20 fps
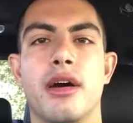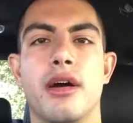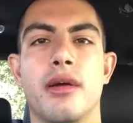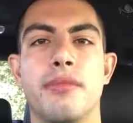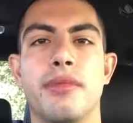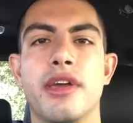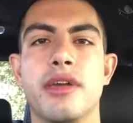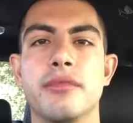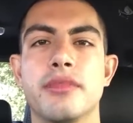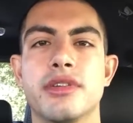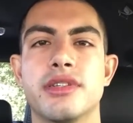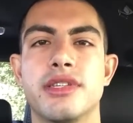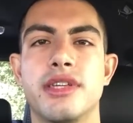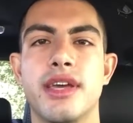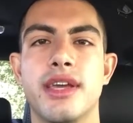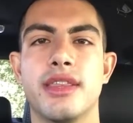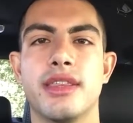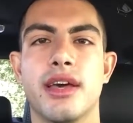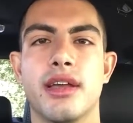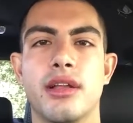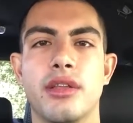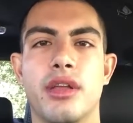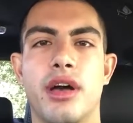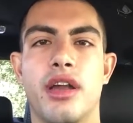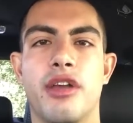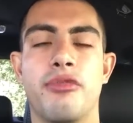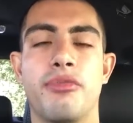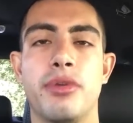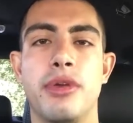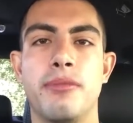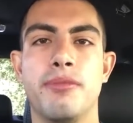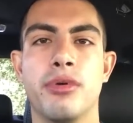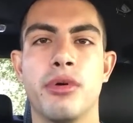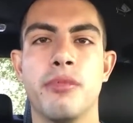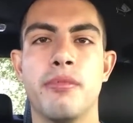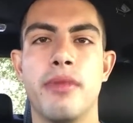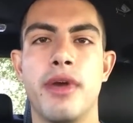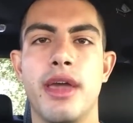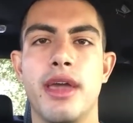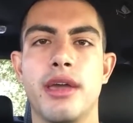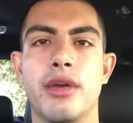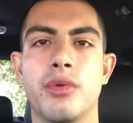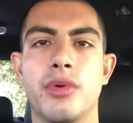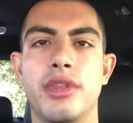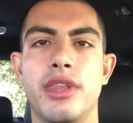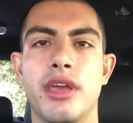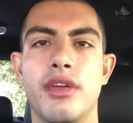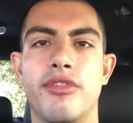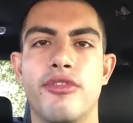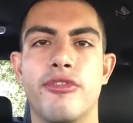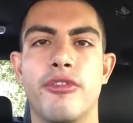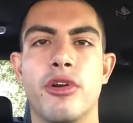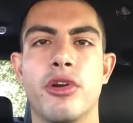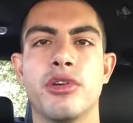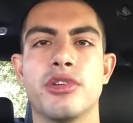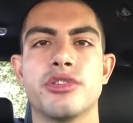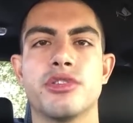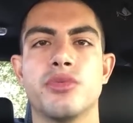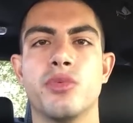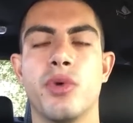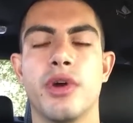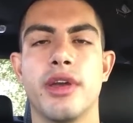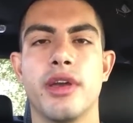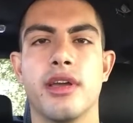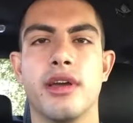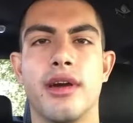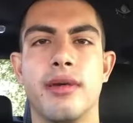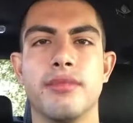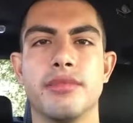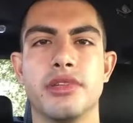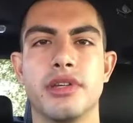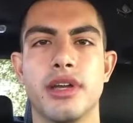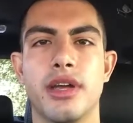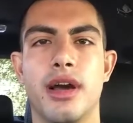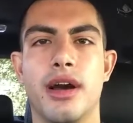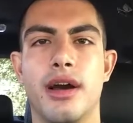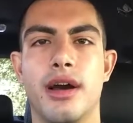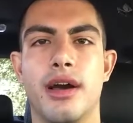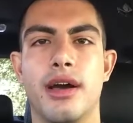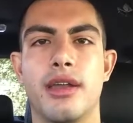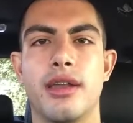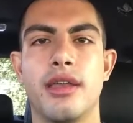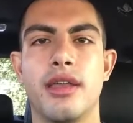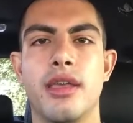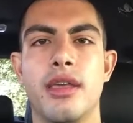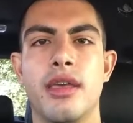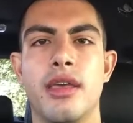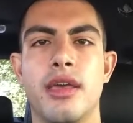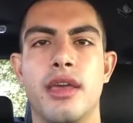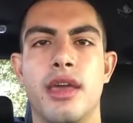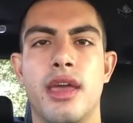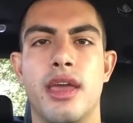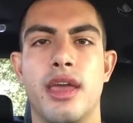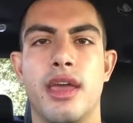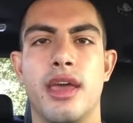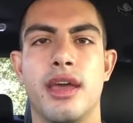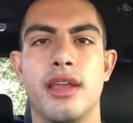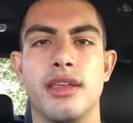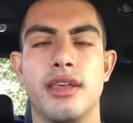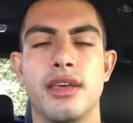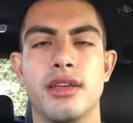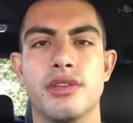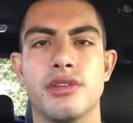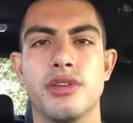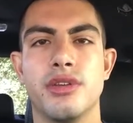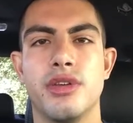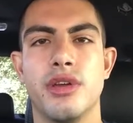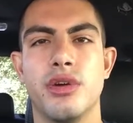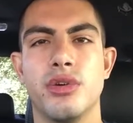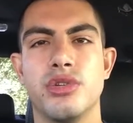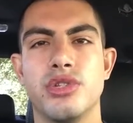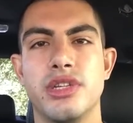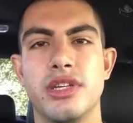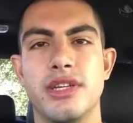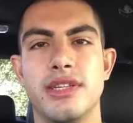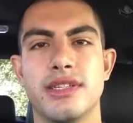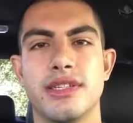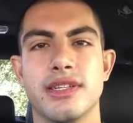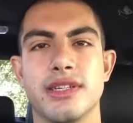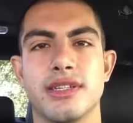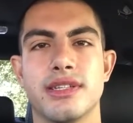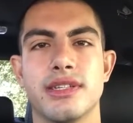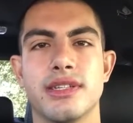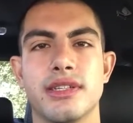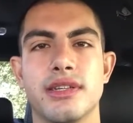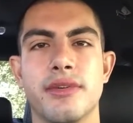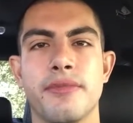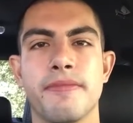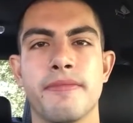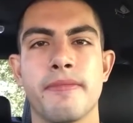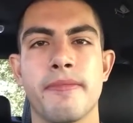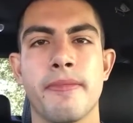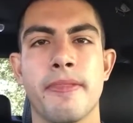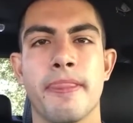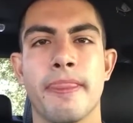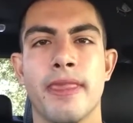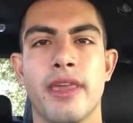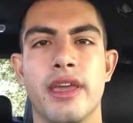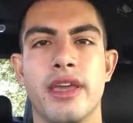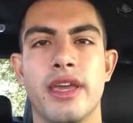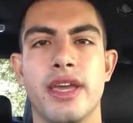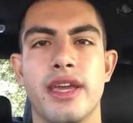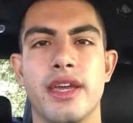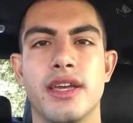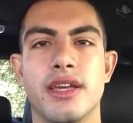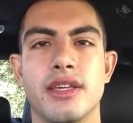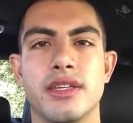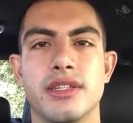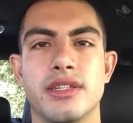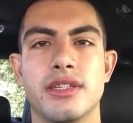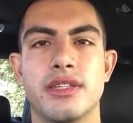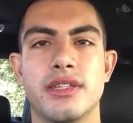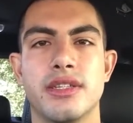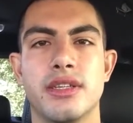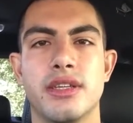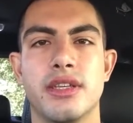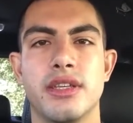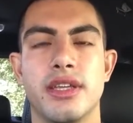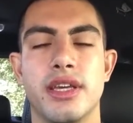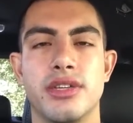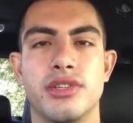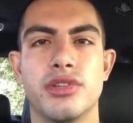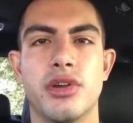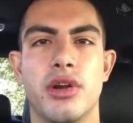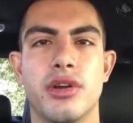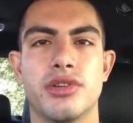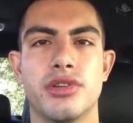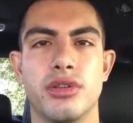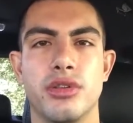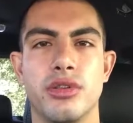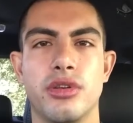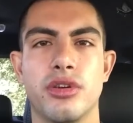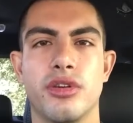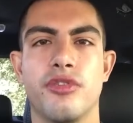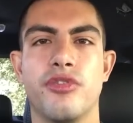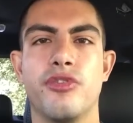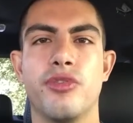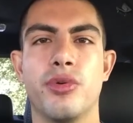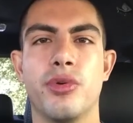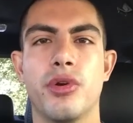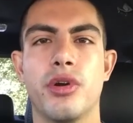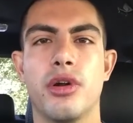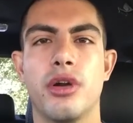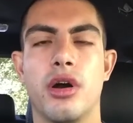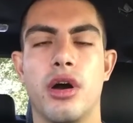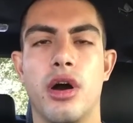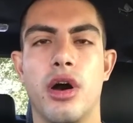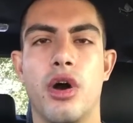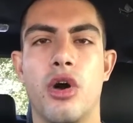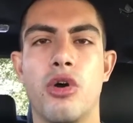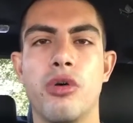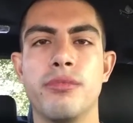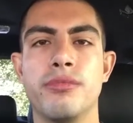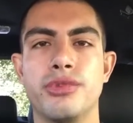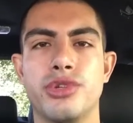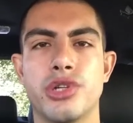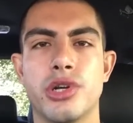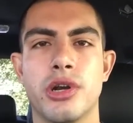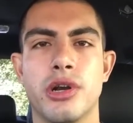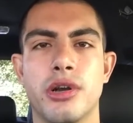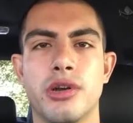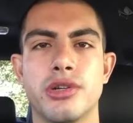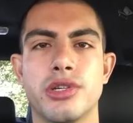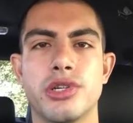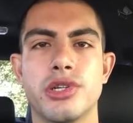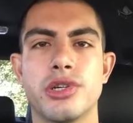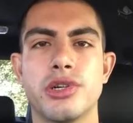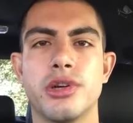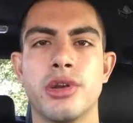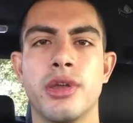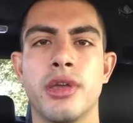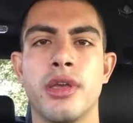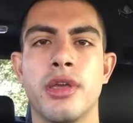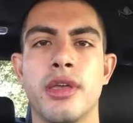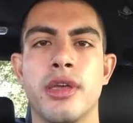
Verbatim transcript: A big mistake that a lot of people make when they first want to come to God and get to know Jesus is they start to look for a home church.